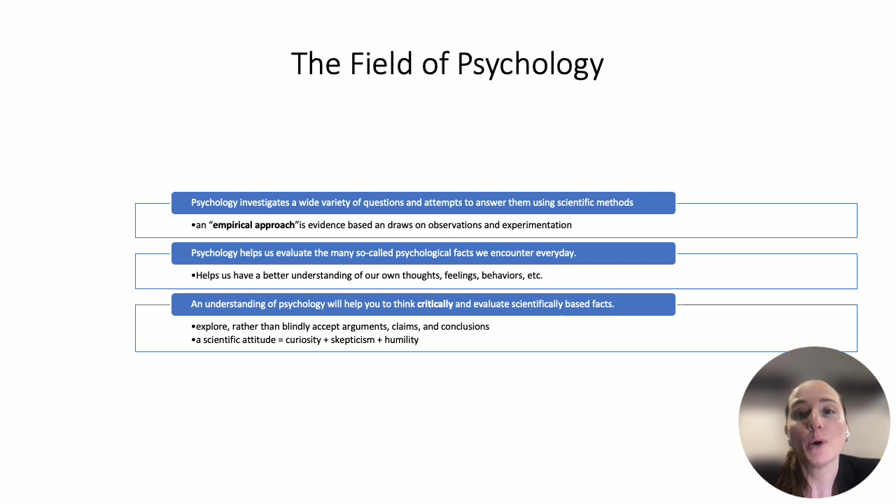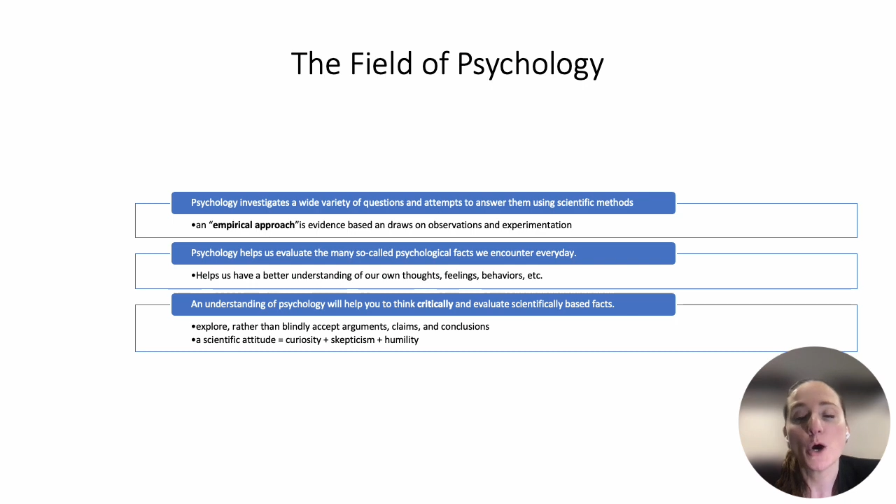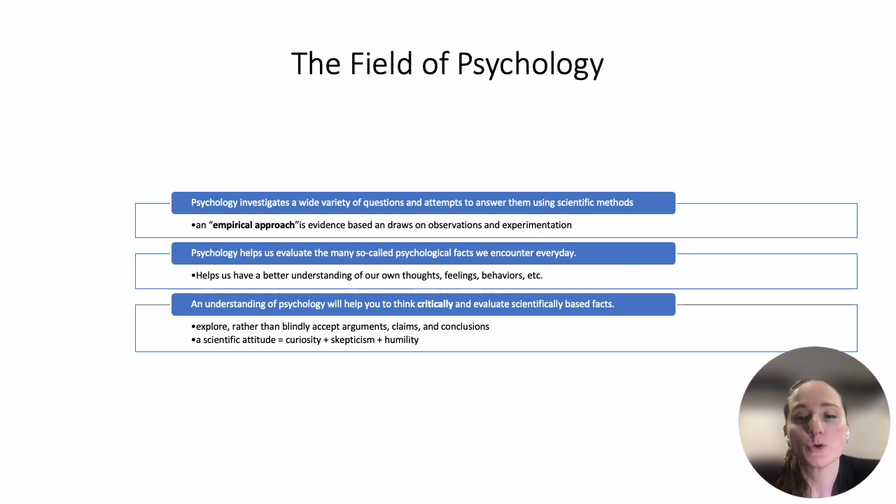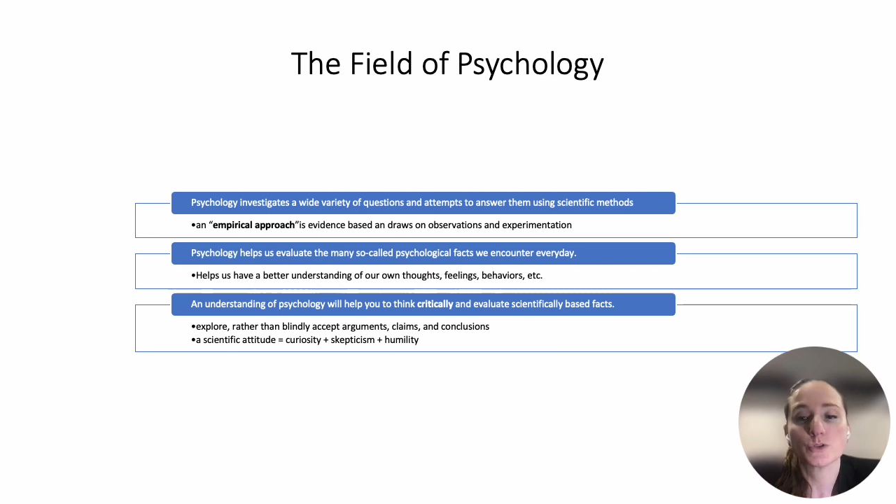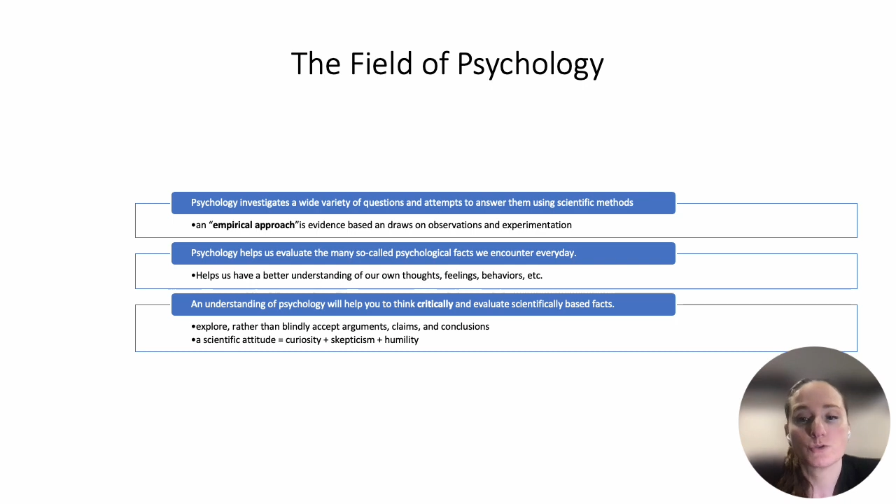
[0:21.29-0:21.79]

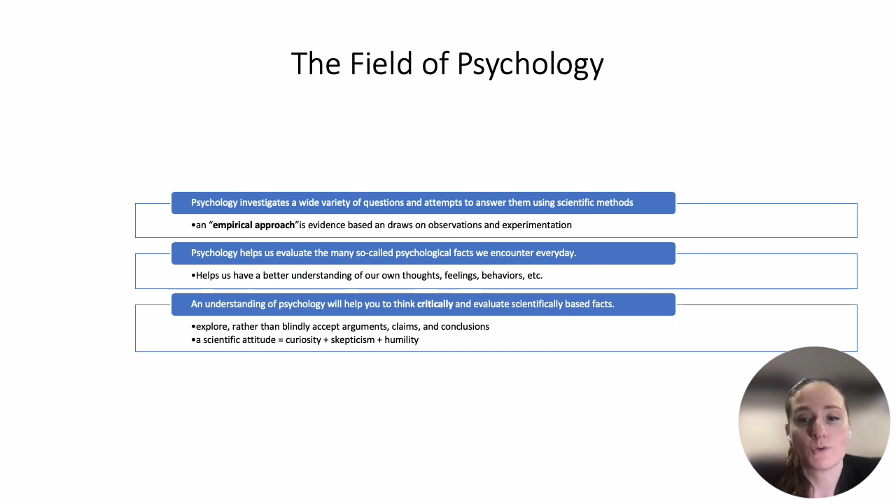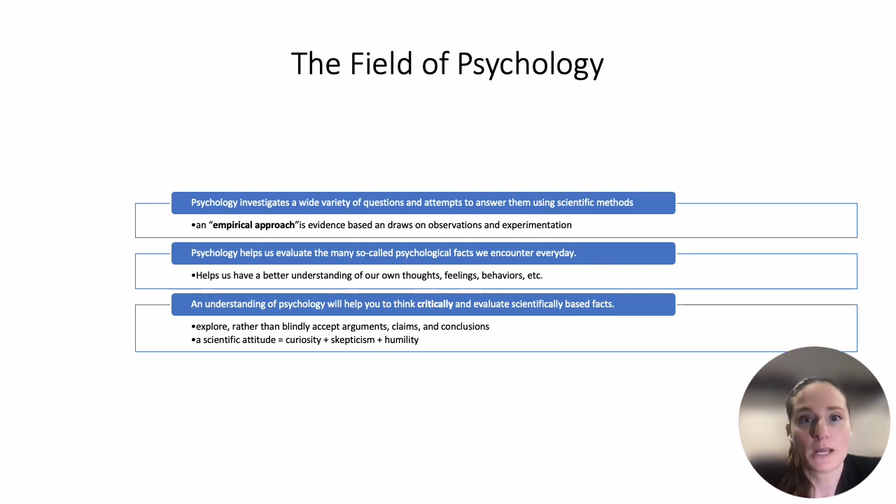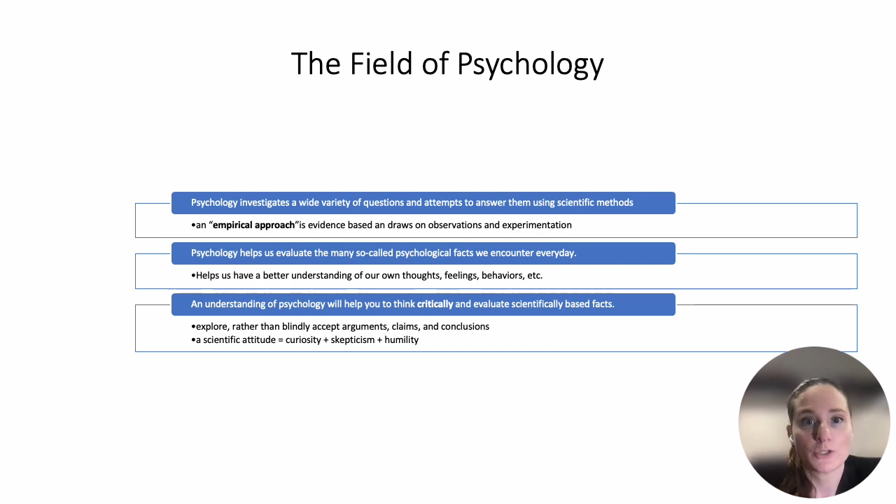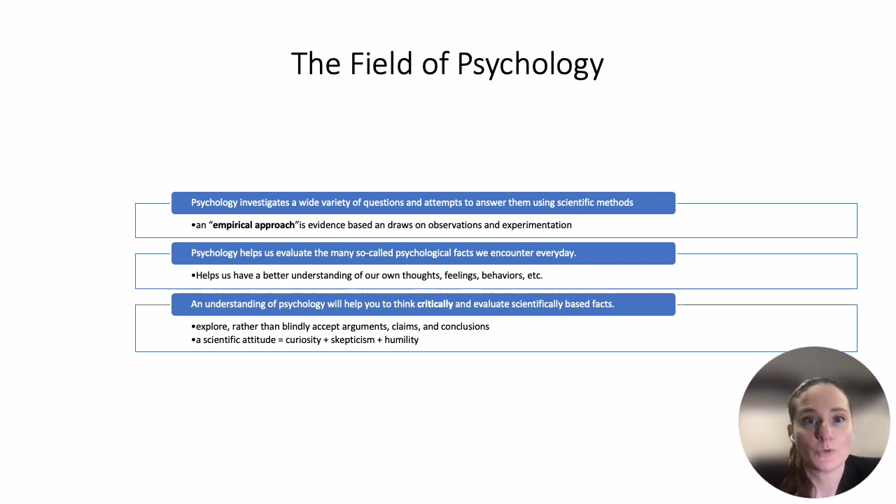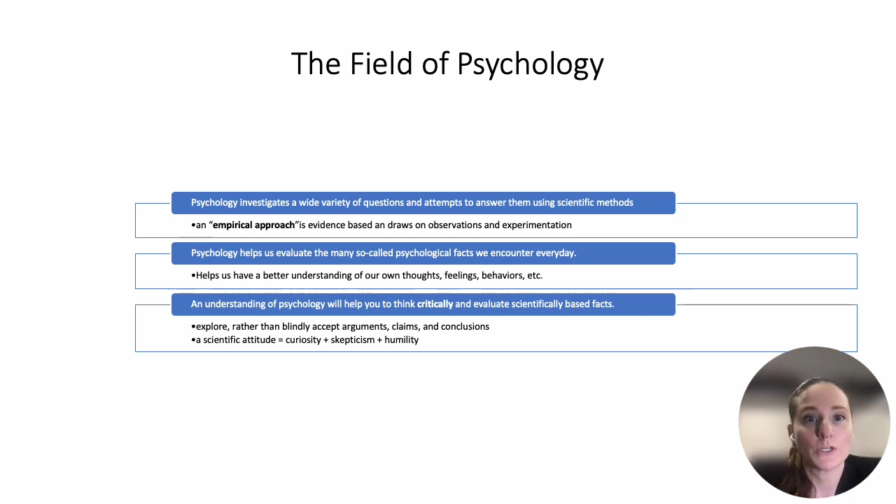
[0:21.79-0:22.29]

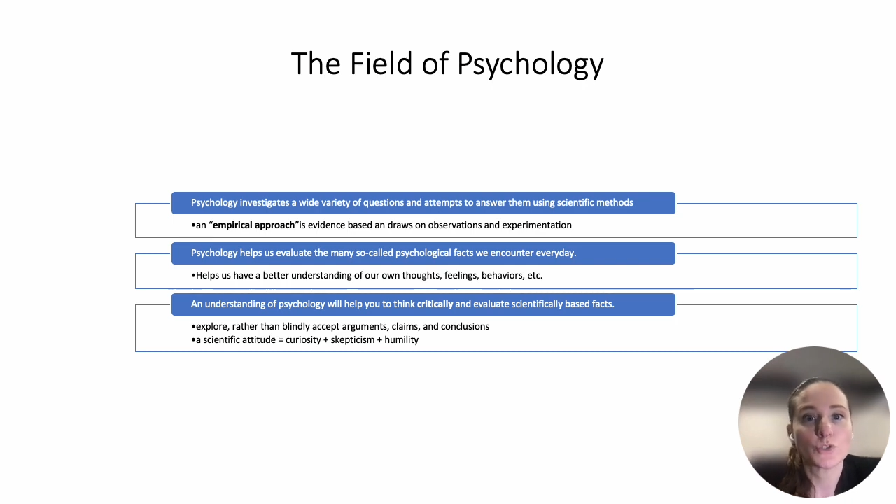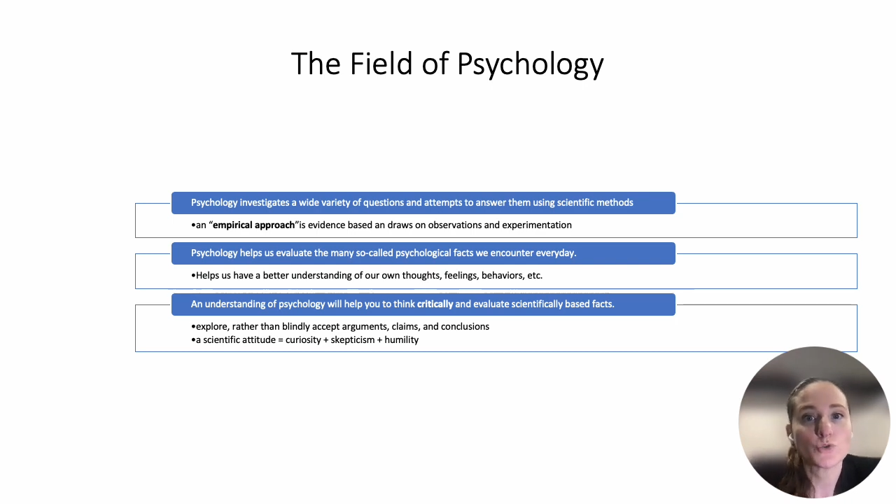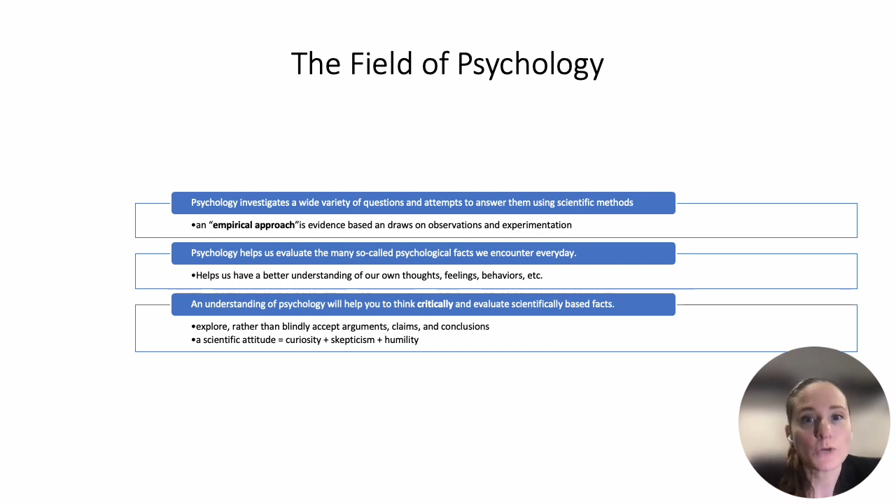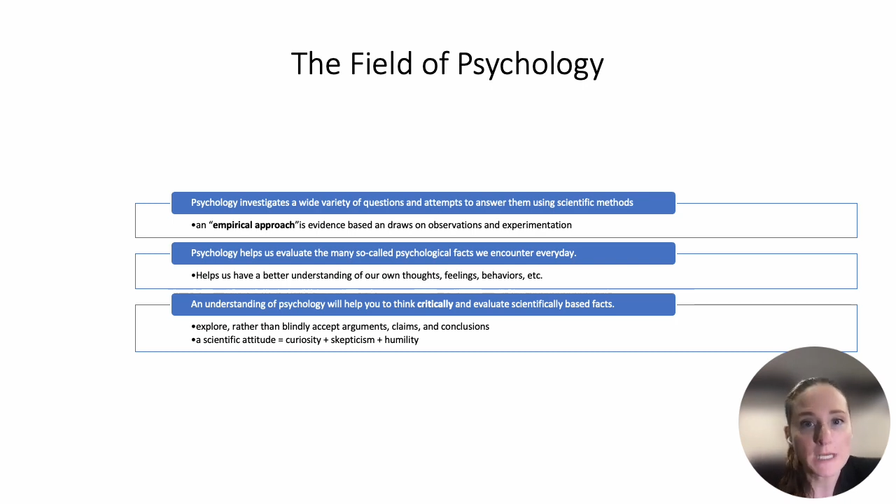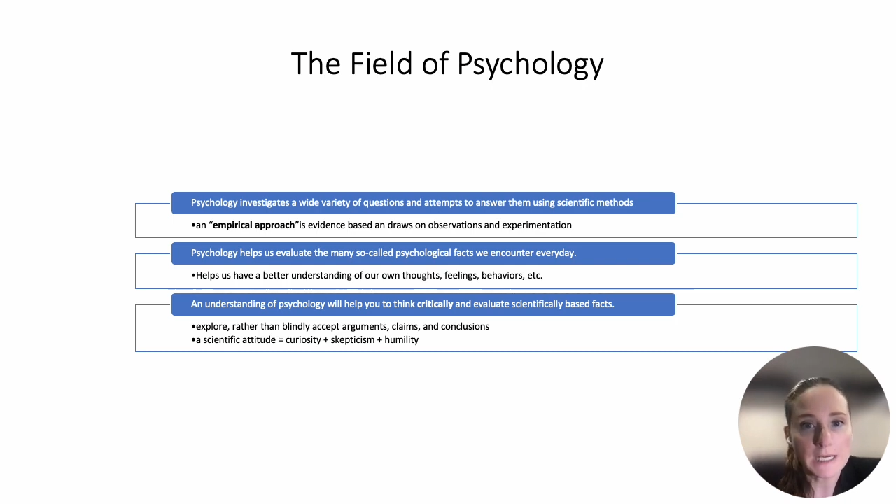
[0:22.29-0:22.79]
postgraduate
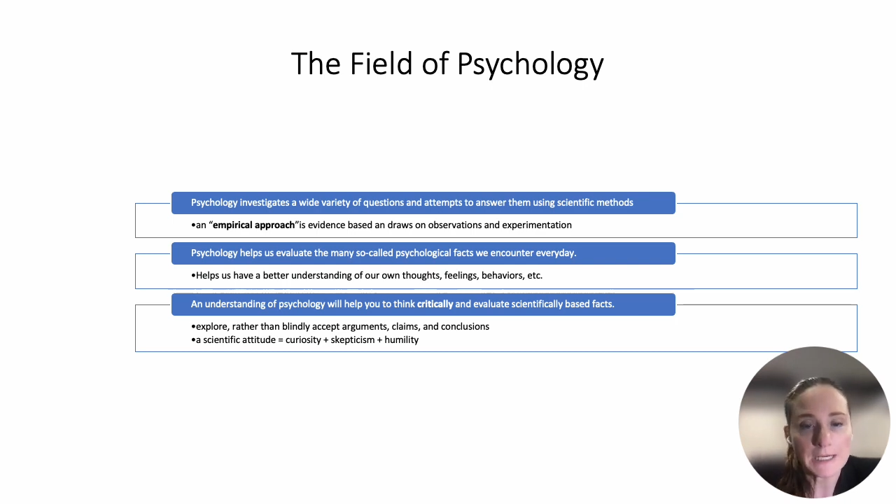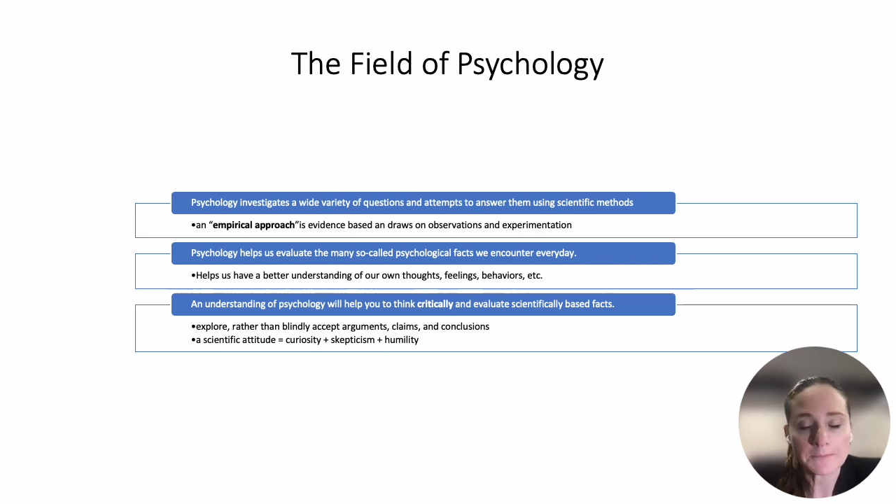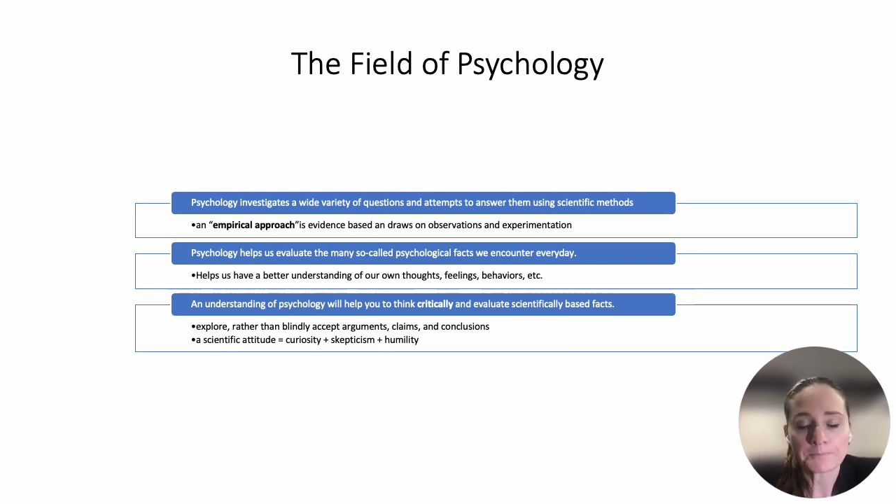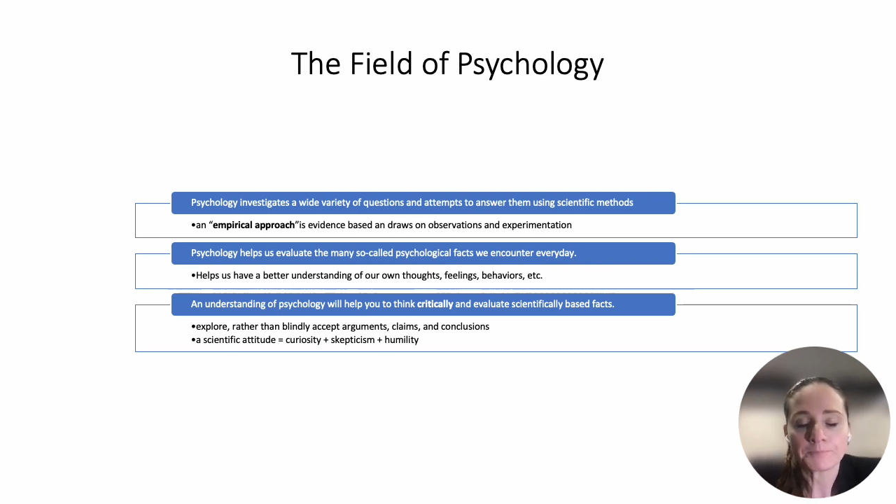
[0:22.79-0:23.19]
training.